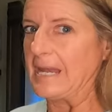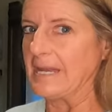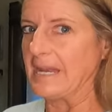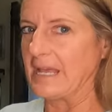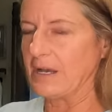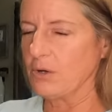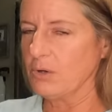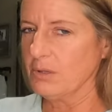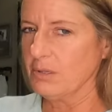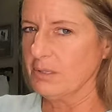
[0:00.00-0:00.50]

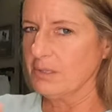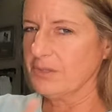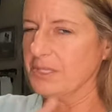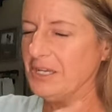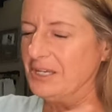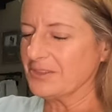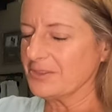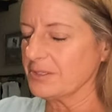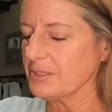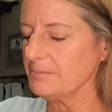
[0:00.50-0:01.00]
Now,
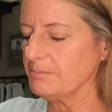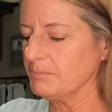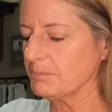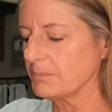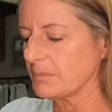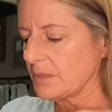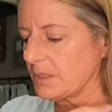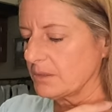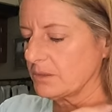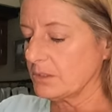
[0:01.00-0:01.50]
the
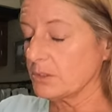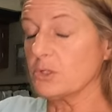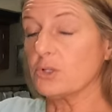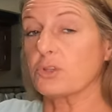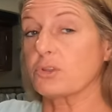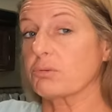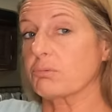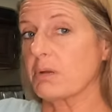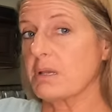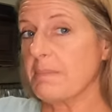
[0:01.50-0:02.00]

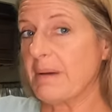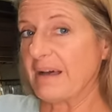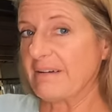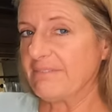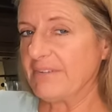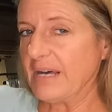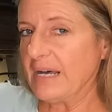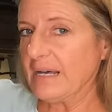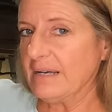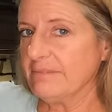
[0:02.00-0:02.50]
little
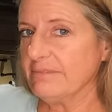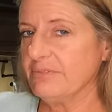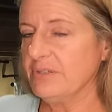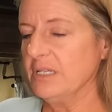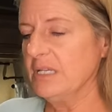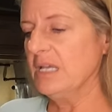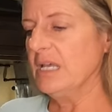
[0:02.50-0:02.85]
3x5,